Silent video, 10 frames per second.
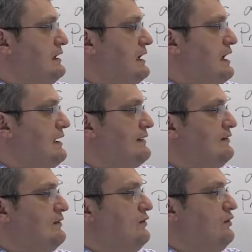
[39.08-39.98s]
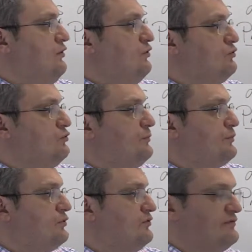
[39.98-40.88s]
asks you to
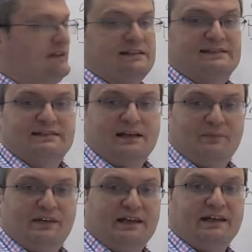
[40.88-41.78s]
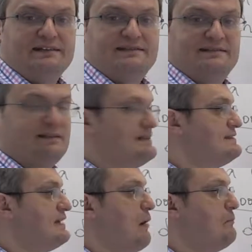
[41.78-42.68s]
prove that something is
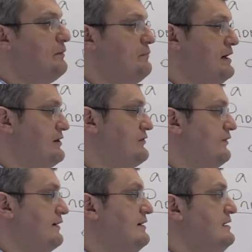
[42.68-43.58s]
submersion.